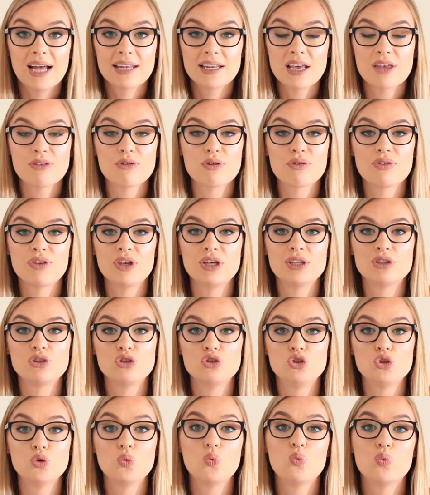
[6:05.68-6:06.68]
Another thing to
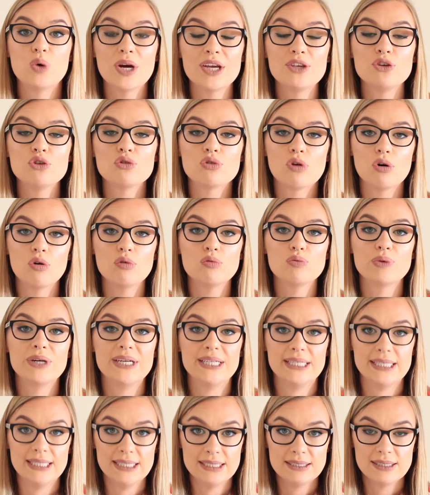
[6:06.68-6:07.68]
do when you're
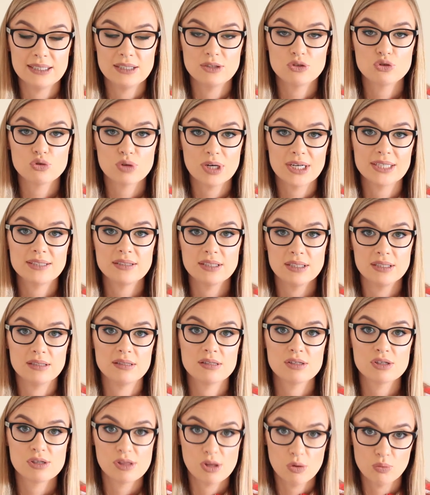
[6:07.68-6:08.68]
already eating, try to
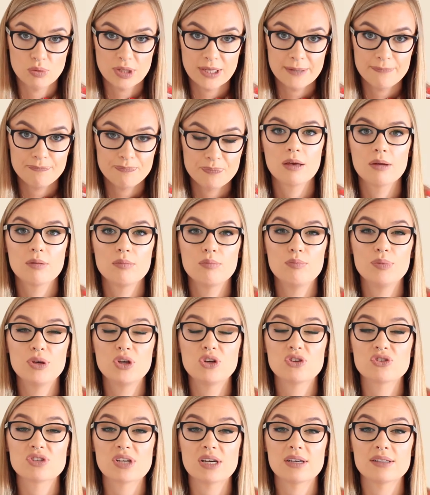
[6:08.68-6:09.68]
eat slowly,
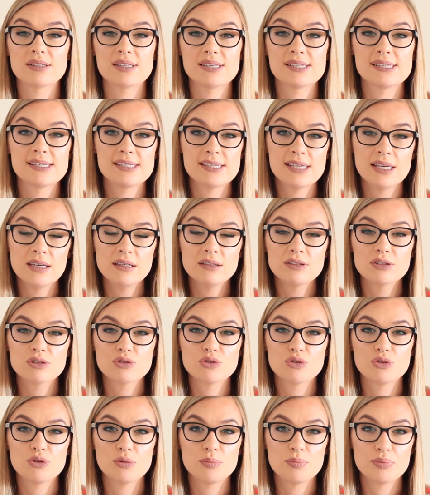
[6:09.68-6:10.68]
because the signal
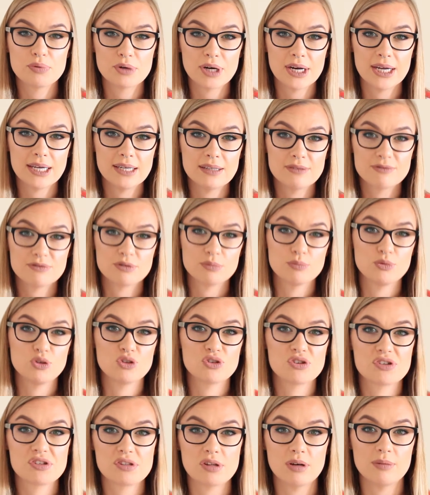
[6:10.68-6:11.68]
to the brain from
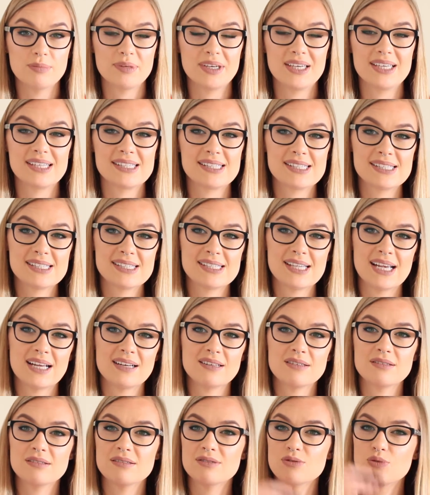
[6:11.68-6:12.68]
your stomach is
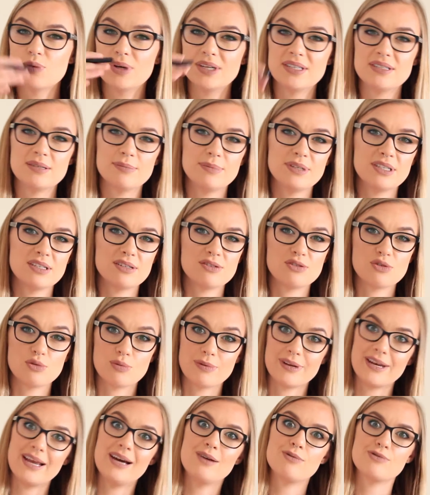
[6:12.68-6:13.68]
sent 20 minutes
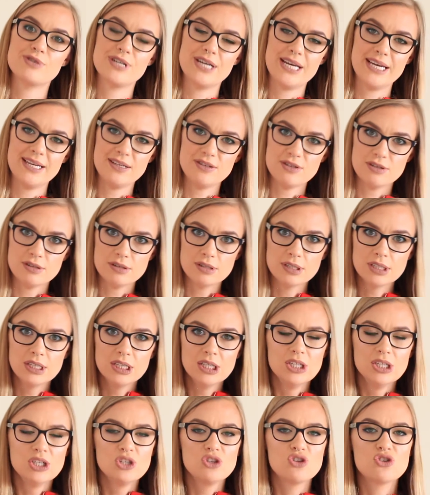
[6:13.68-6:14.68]
to an hour later.
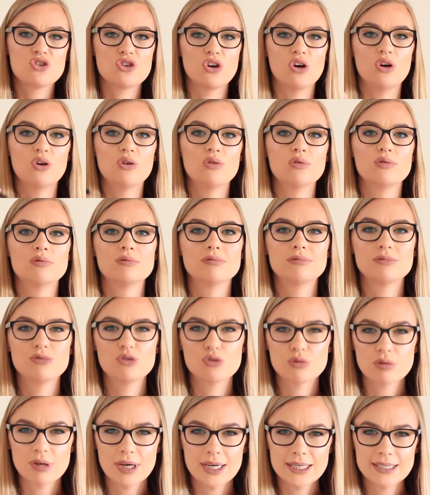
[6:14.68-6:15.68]
So
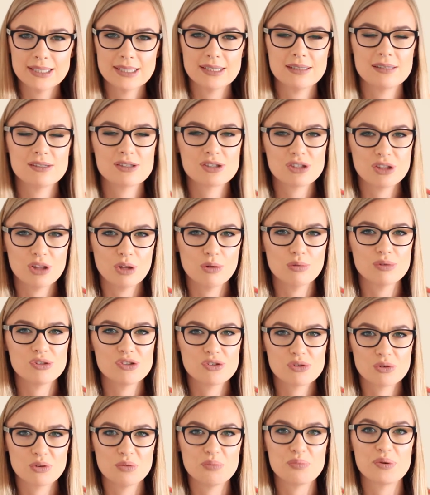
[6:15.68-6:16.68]
try to eat slowly
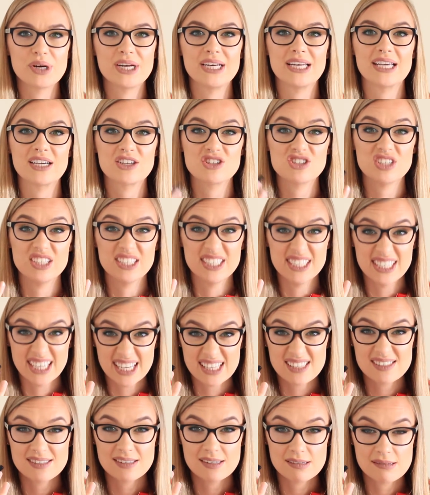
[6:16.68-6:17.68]
so your brain actually
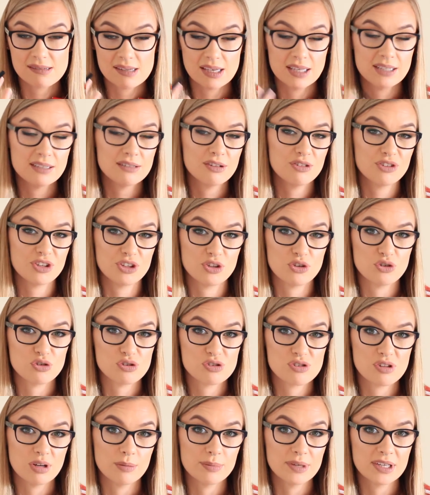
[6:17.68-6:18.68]
gets the signal that your
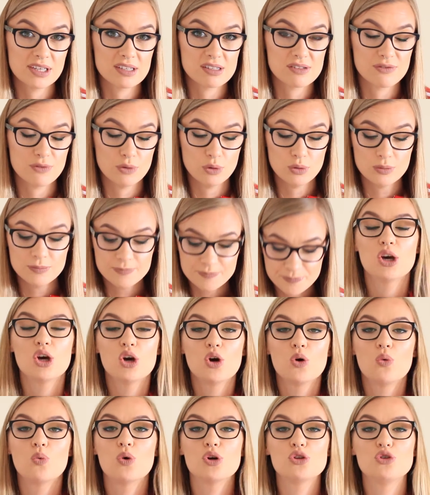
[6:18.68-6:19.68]
stomach is full.
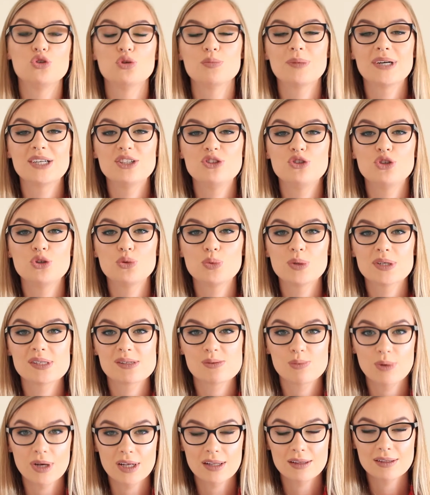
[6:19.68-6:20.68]
What you might do
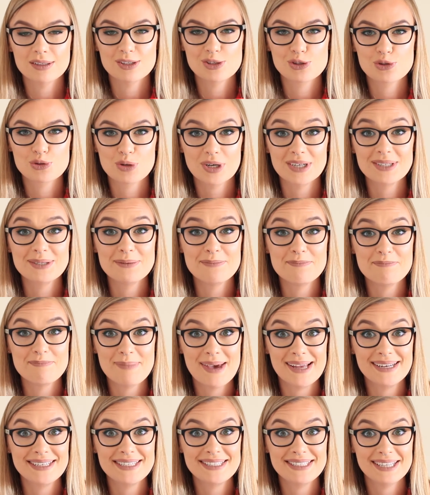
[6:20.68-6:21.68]
as well is try to
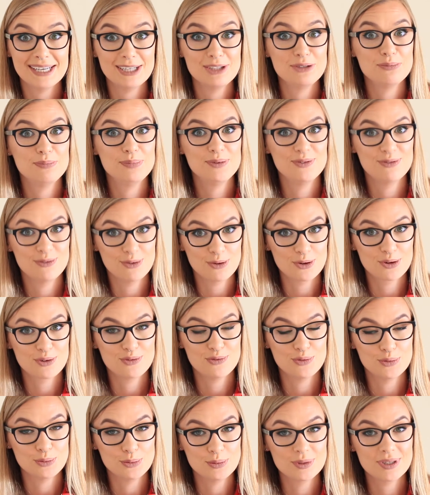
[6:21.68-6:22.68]
meditate before
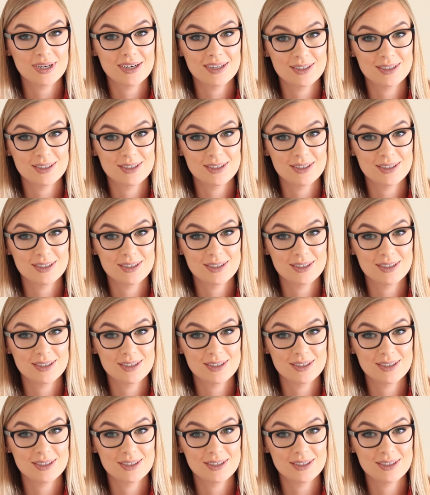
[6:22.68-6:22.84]
food.